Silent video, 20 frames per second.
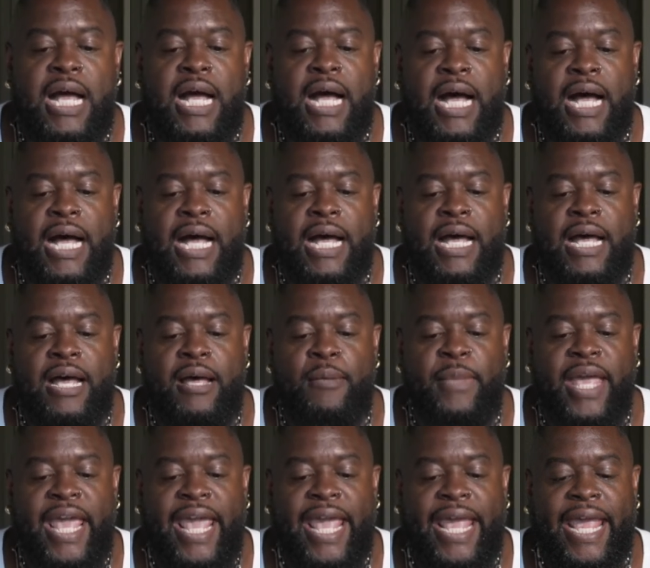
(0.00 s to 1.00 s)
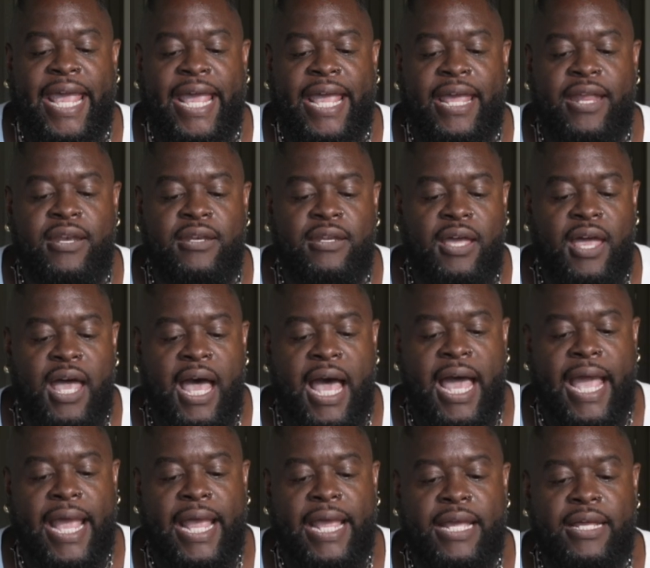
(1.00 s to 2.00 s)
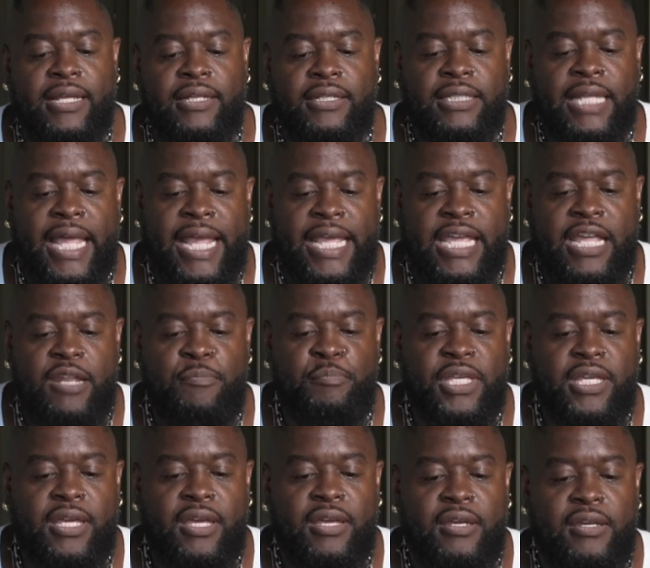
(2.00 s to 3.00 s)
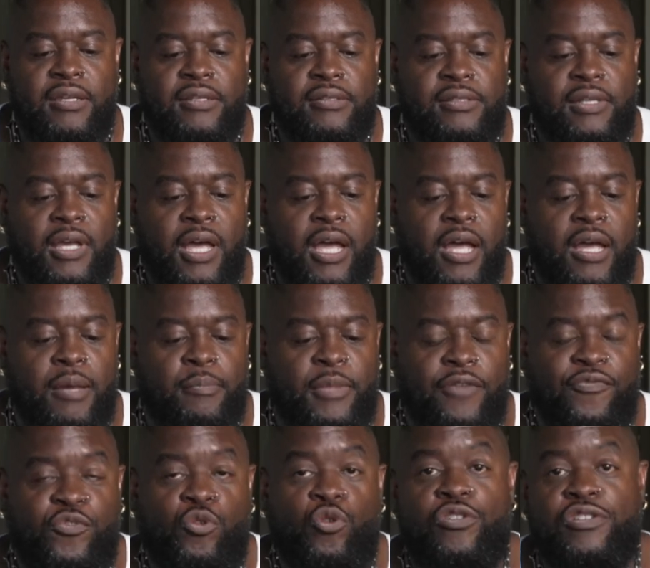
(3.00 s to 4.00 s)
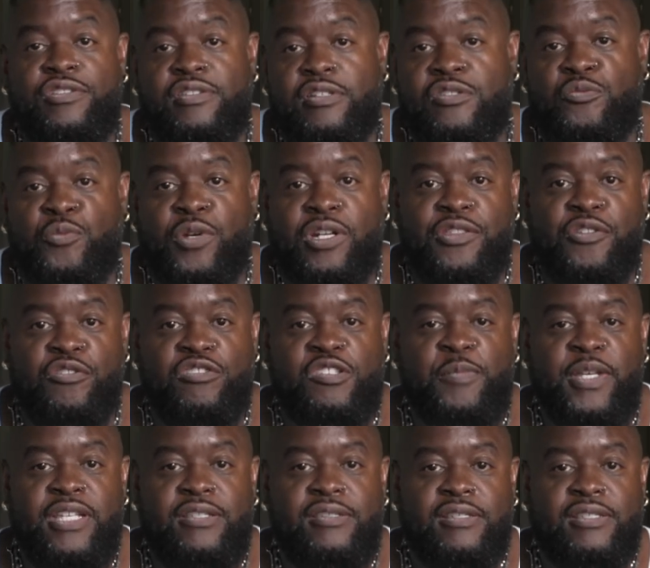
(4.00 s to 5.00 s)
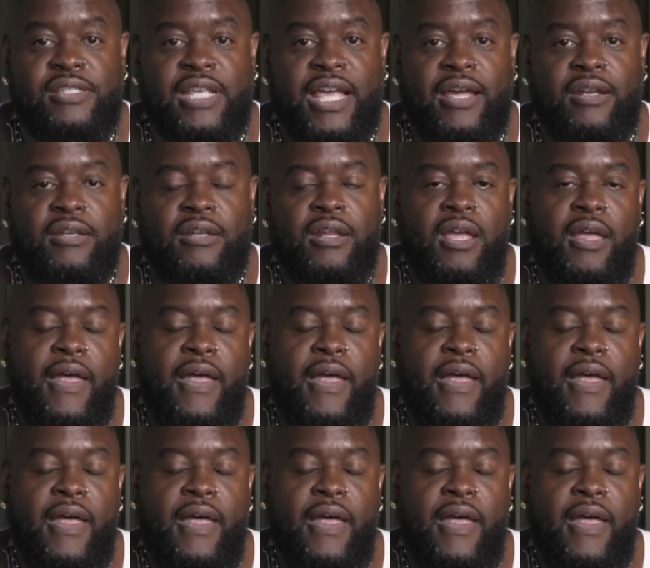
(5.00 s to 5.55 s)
And I like it because, of course, it's one of those pieces that